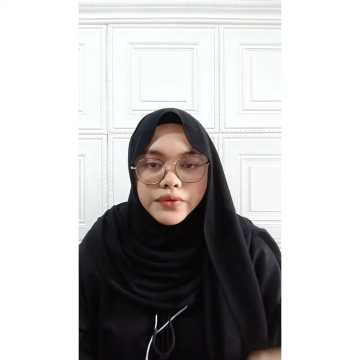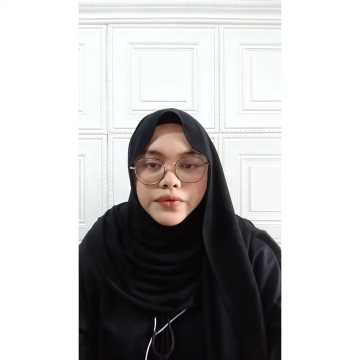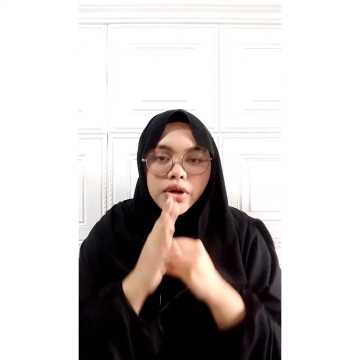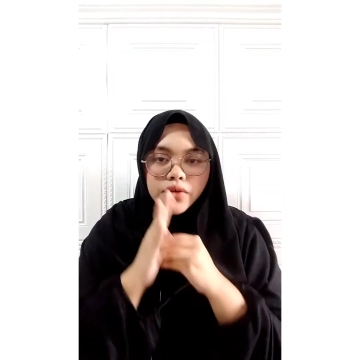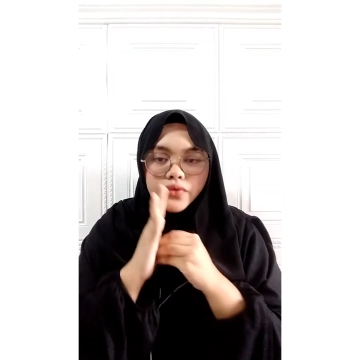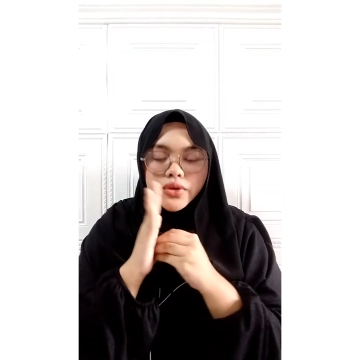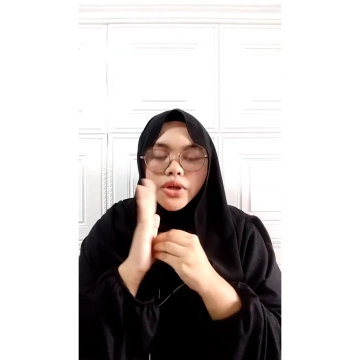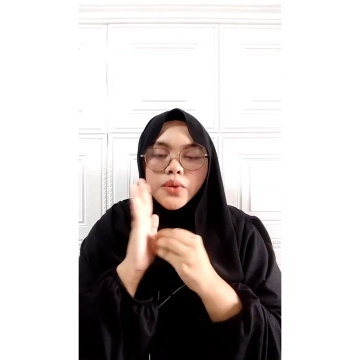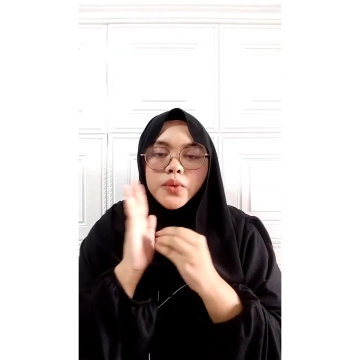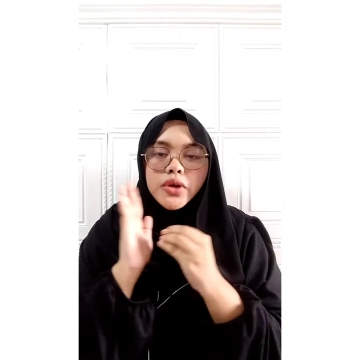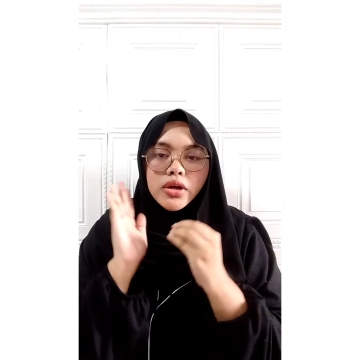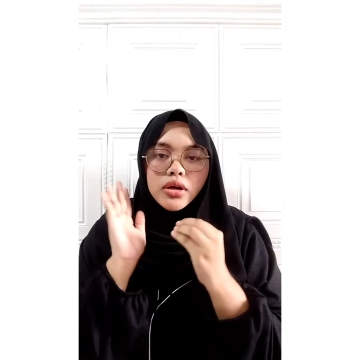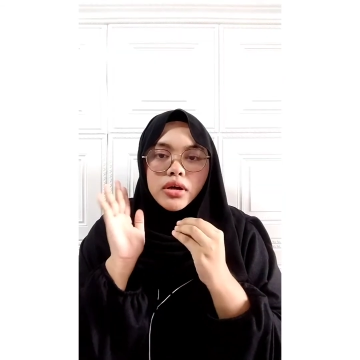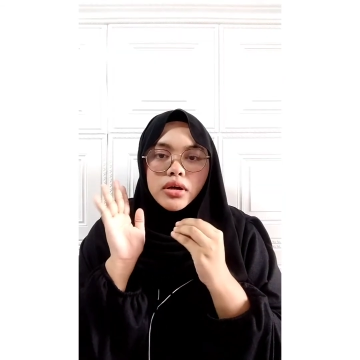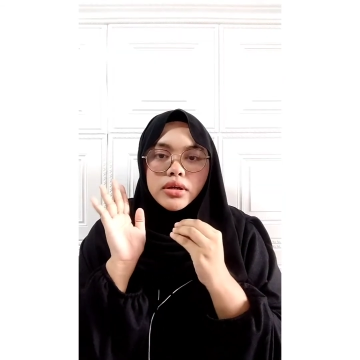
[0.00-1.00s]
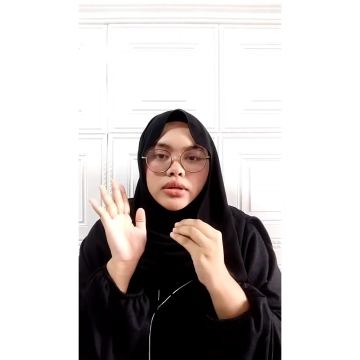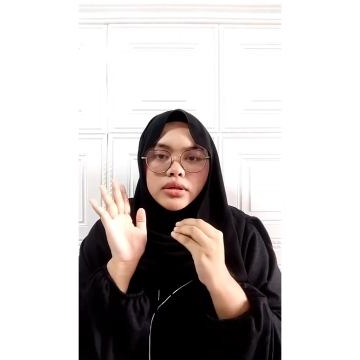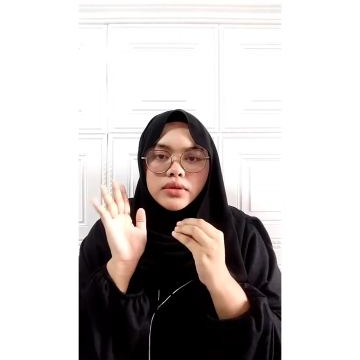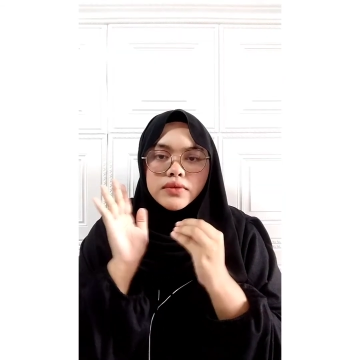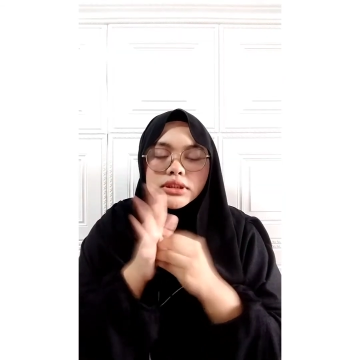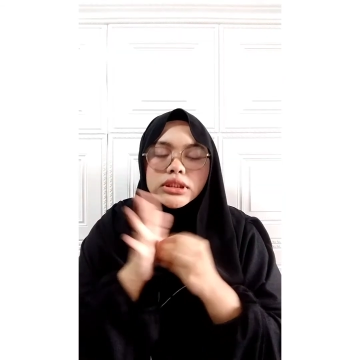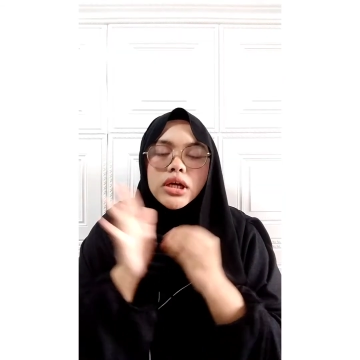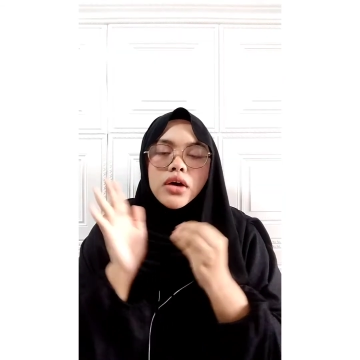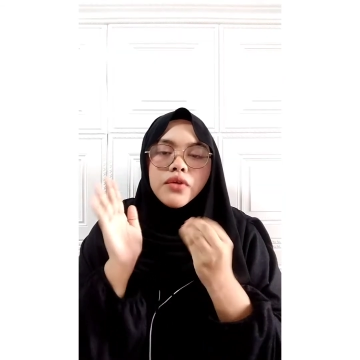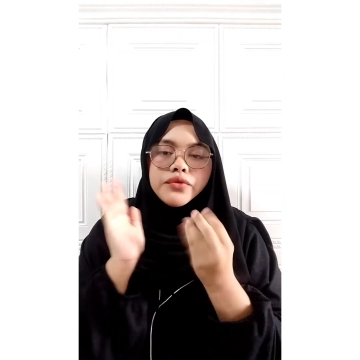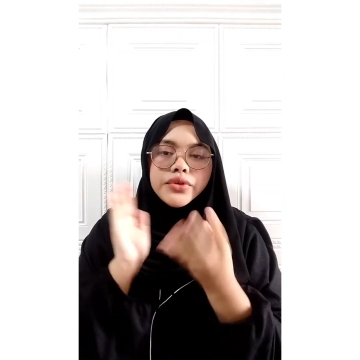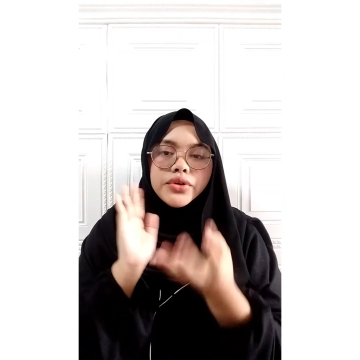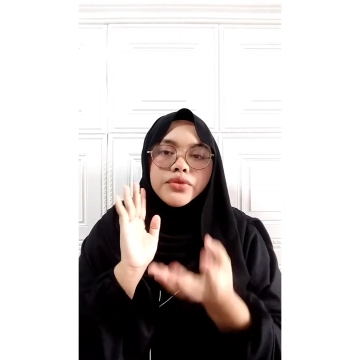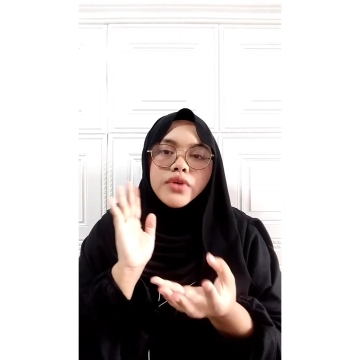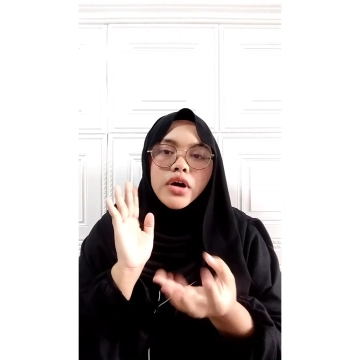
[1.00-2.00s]
The result of
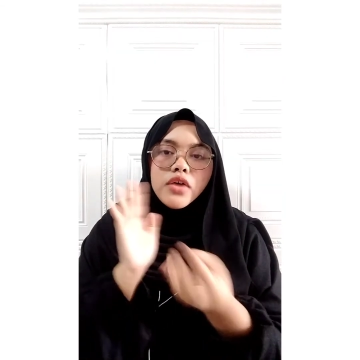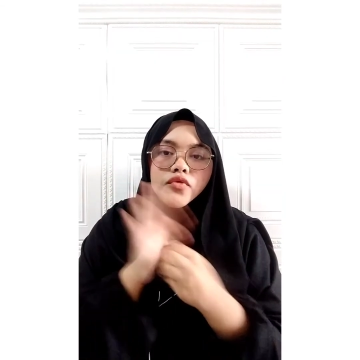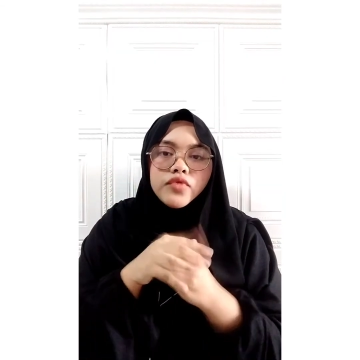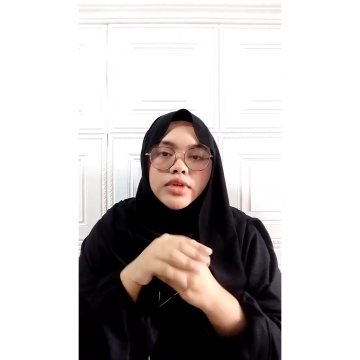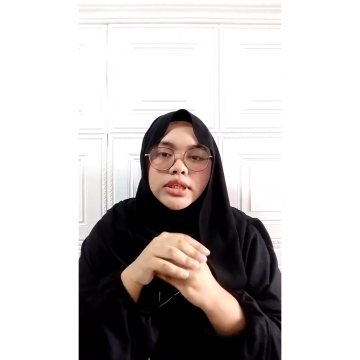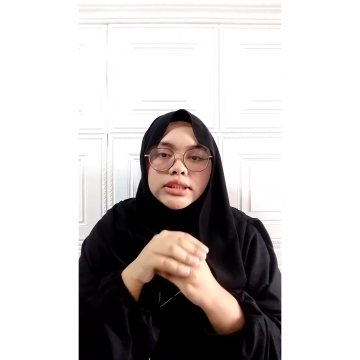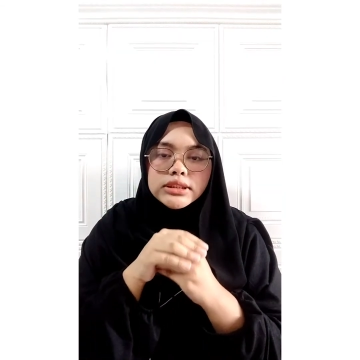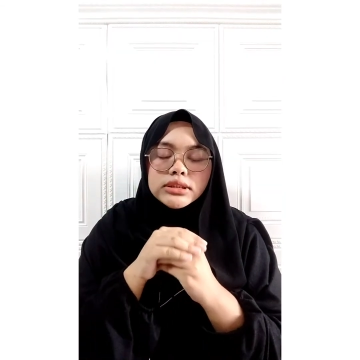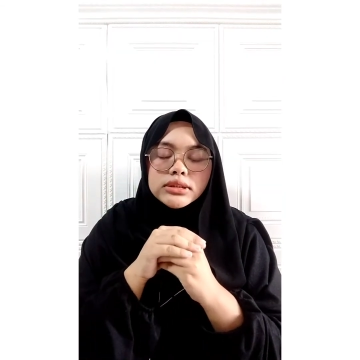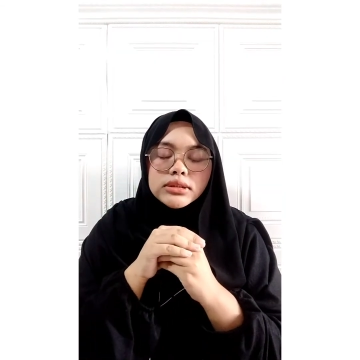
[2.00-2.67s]
the graph is